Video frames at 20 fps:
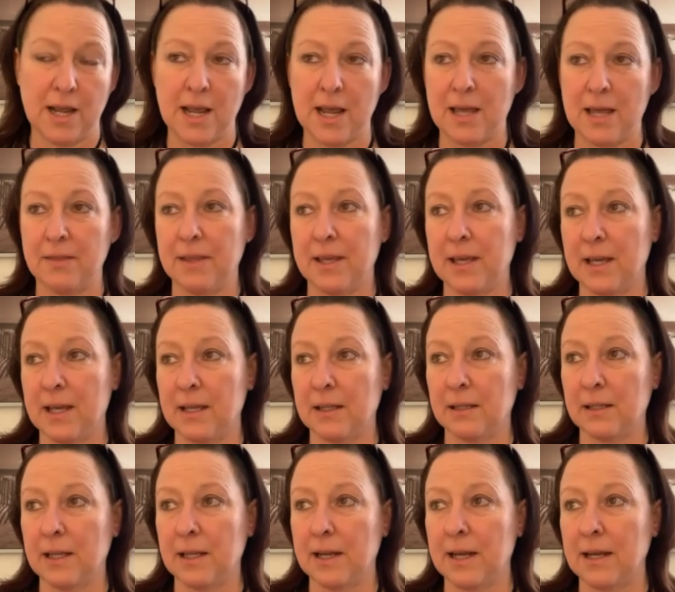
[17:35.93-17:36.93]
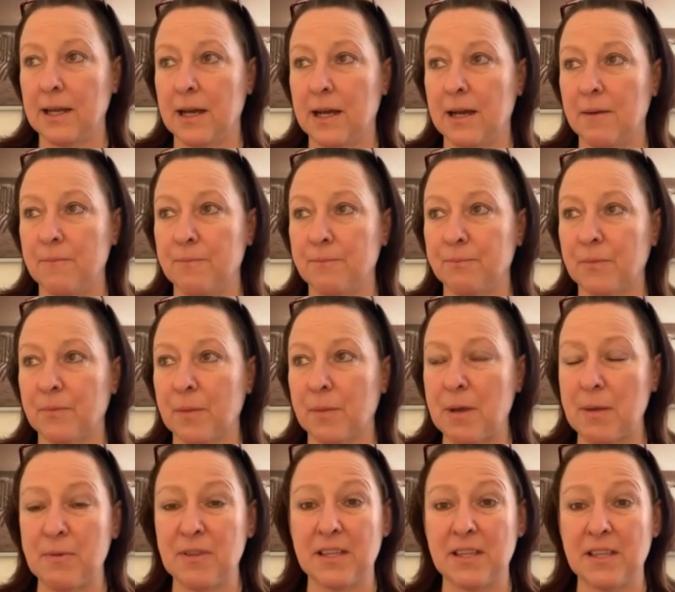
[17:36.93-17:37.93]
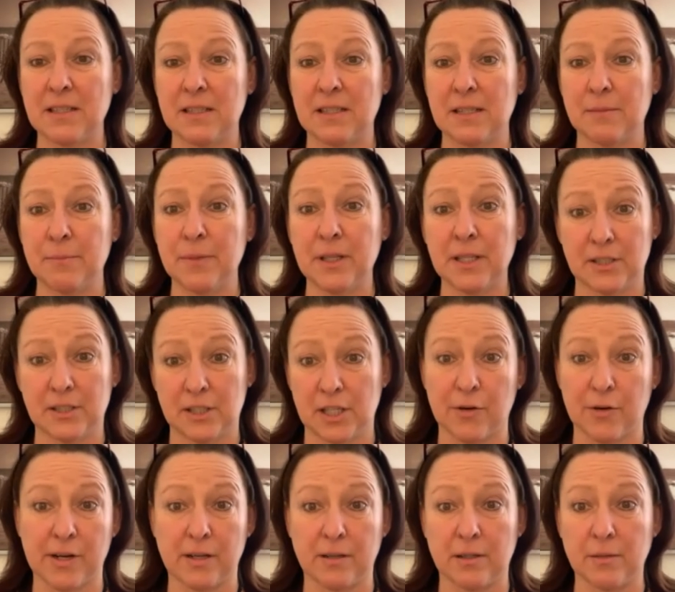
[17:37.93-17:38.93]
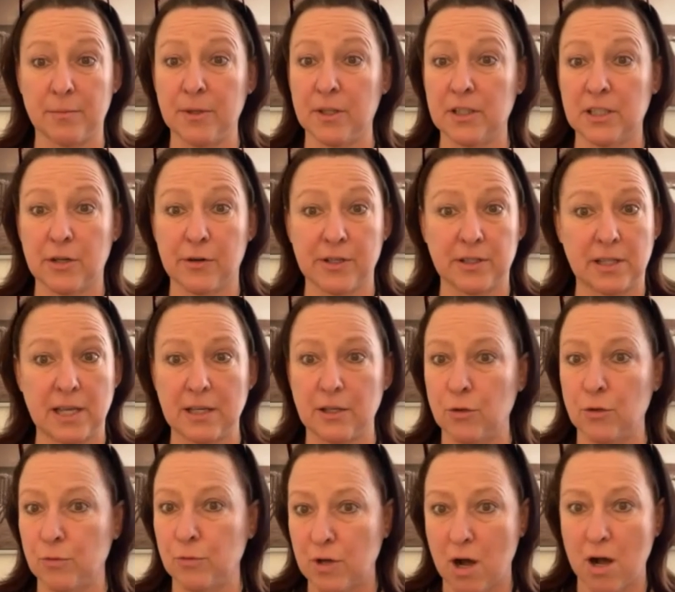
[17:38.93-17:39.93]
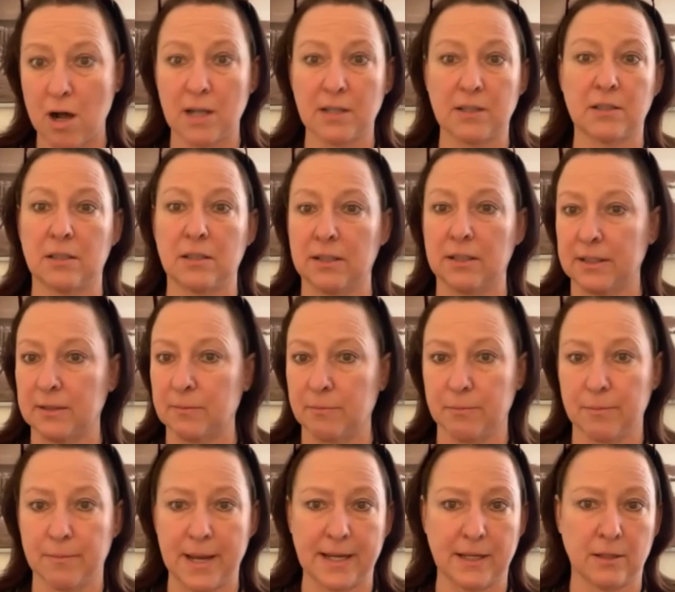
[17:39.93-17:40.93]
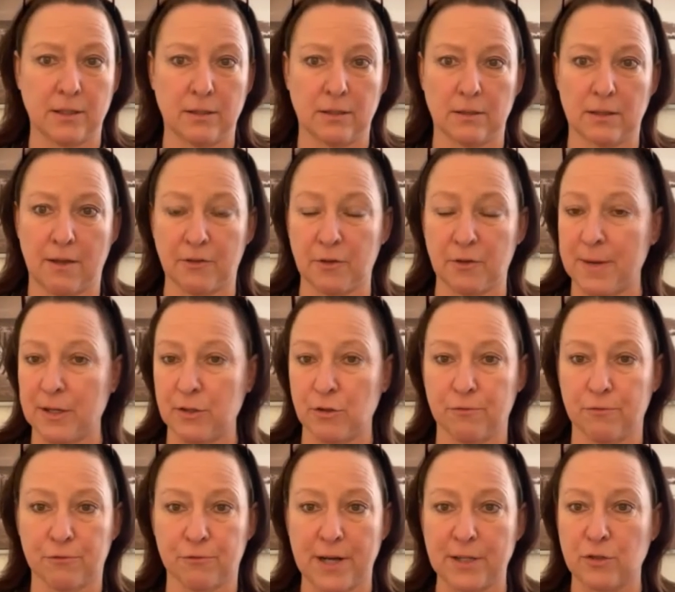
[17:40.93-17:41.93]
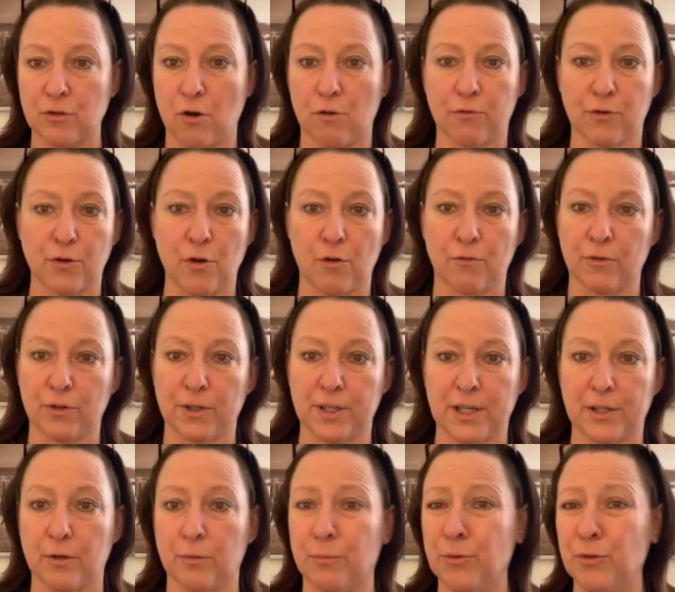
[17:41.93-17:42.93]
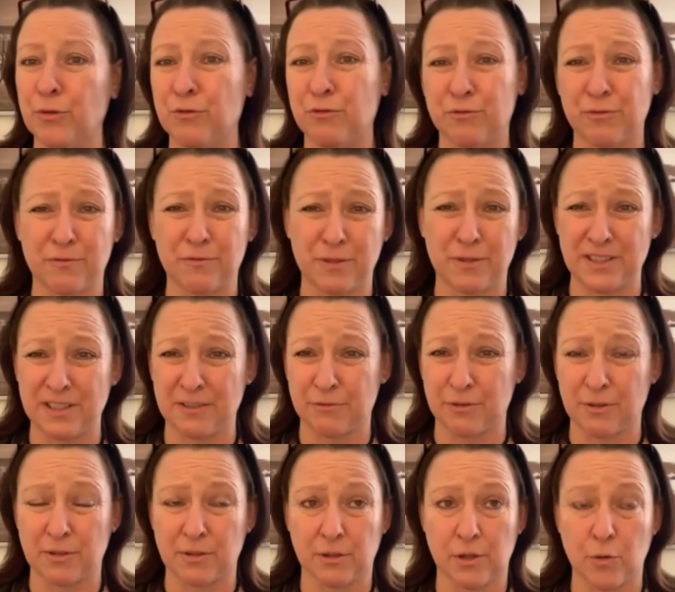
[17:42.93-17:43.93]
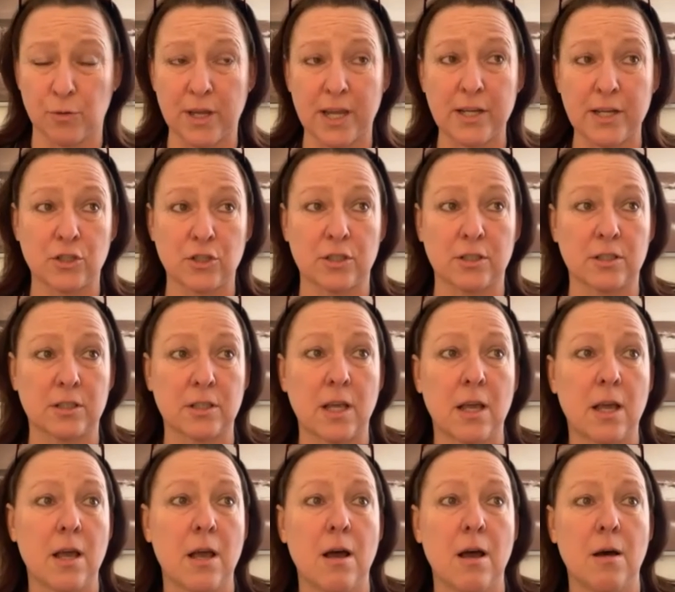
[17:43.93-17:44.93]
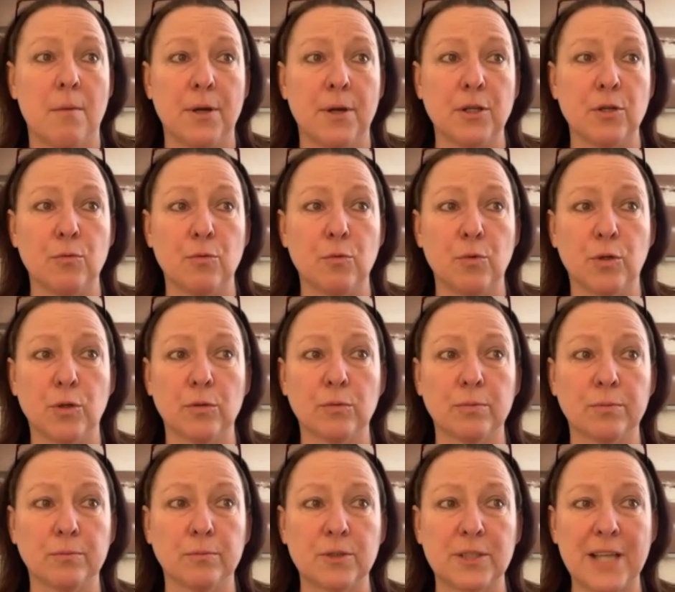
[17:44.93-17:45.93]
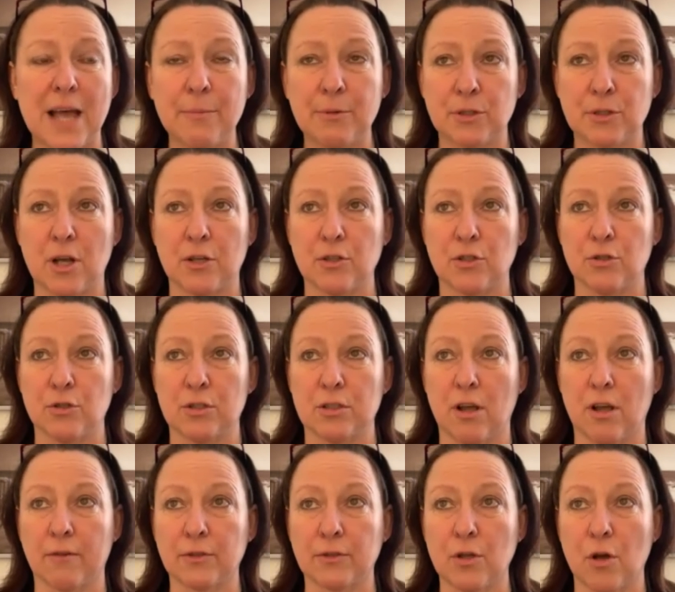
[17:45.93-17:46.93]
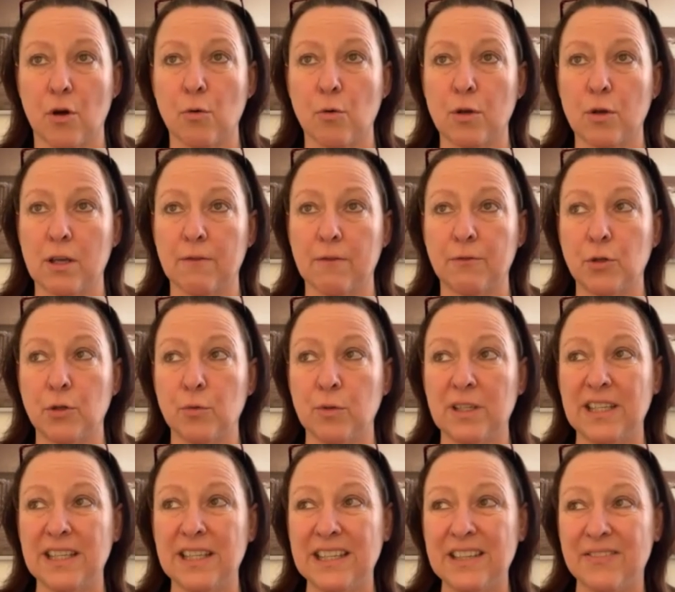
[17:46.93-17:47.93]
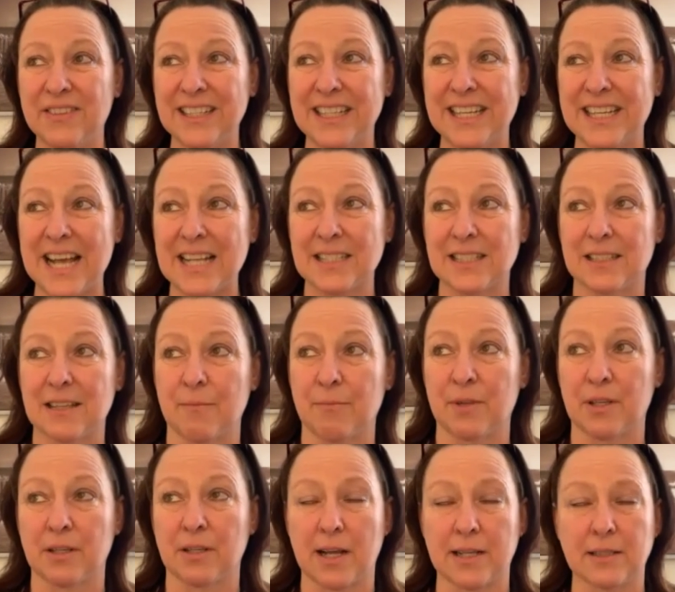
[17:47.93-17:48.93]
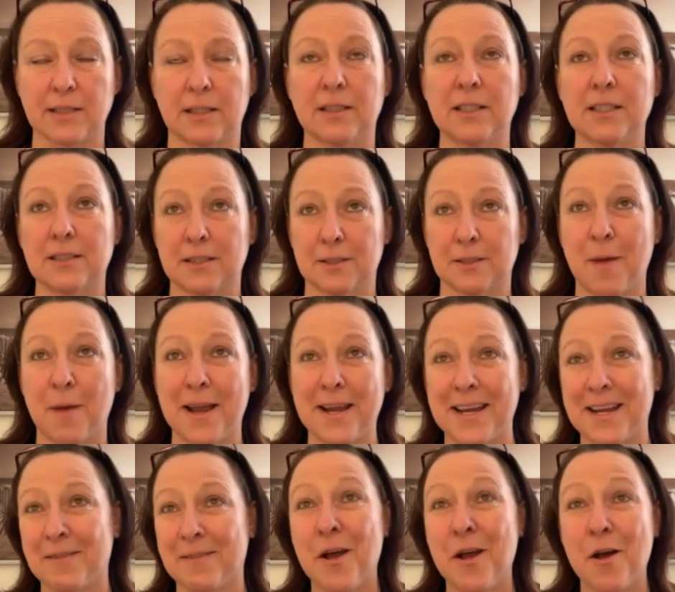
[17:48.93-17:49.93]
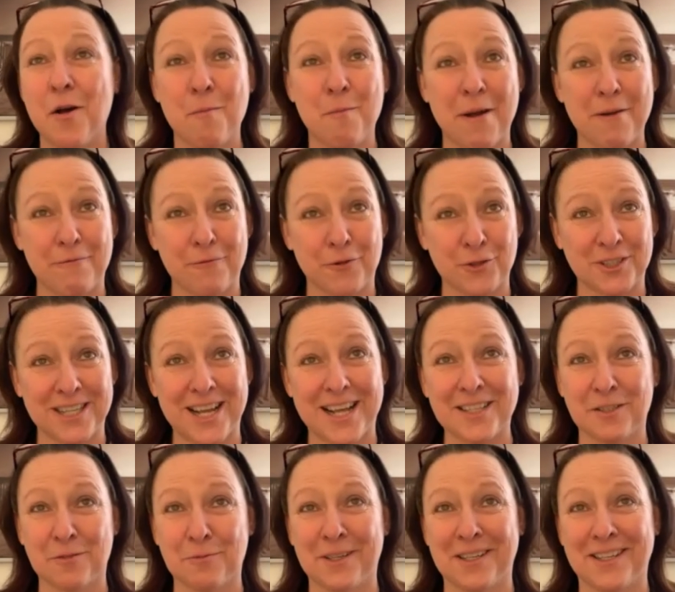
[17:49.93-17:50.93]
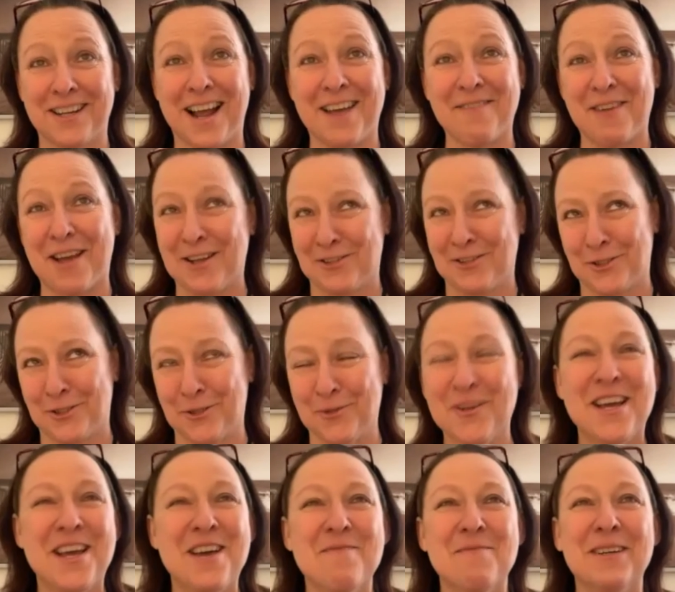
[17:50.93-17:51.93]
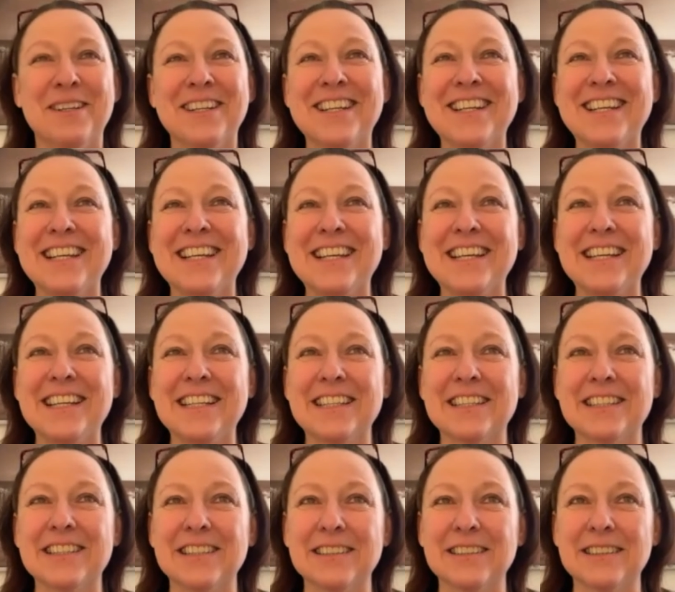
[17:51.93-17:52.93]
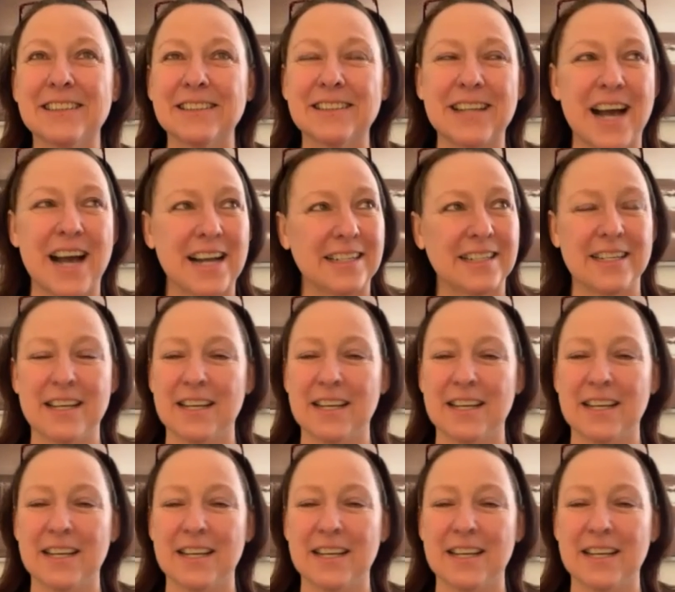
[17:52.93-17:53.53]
And then they, maybe the military that you constantly have to make new friends over and over again, or move in different locations, but you will sabotage yourself. So if you even get something nice, and this is my first husband, I've had two, but he got it.